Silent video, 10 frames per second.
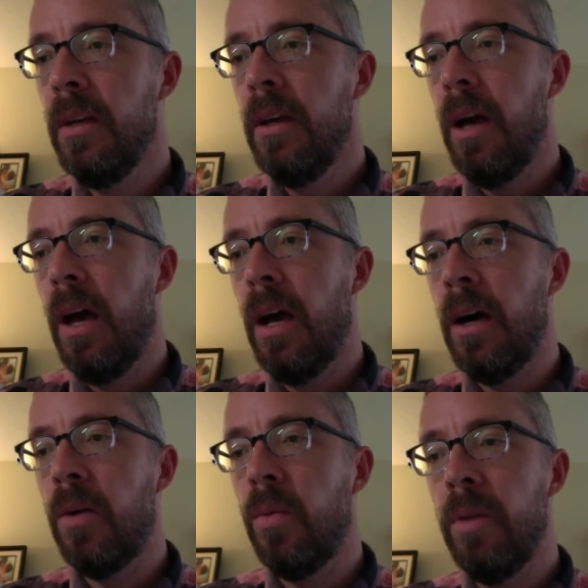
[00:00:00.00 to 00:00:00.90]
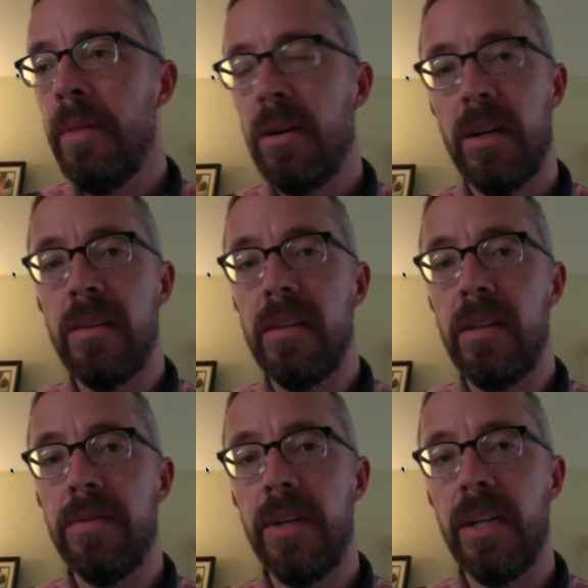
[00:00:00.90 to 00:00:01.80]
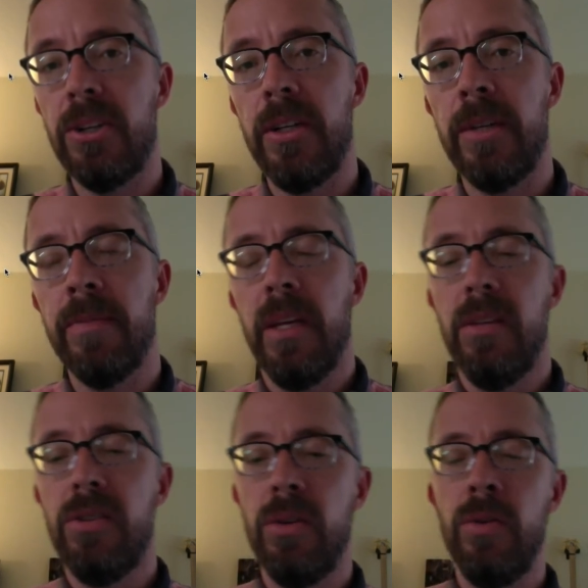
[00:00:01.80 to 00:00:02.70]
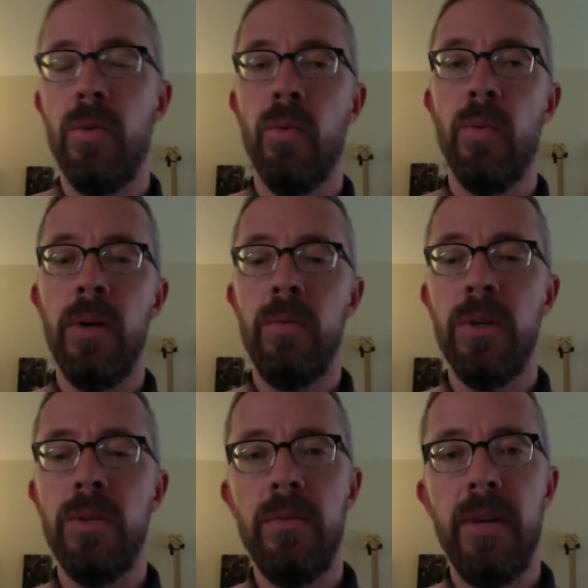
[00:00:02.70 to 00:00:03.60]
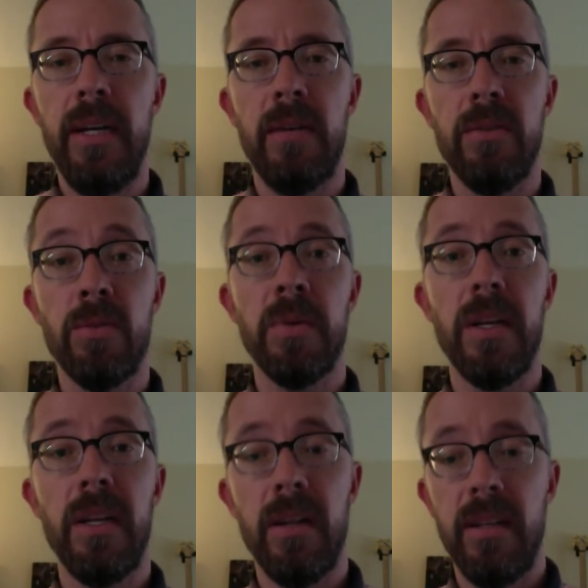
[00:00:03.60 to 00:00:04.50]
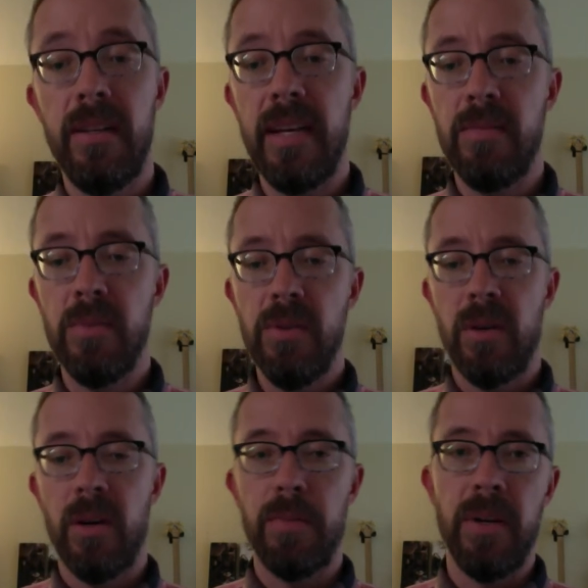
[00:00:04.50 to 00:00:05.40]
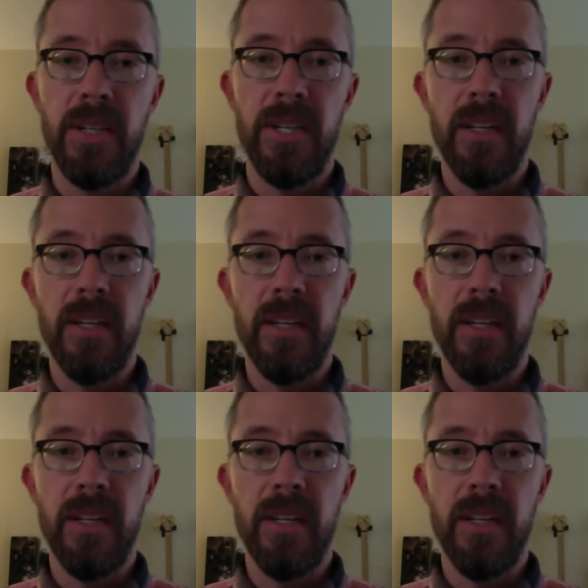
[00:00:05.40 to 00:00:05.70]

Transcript: Uh, what about content for next year? So what we're doing right now is we're working on a Desmos art project.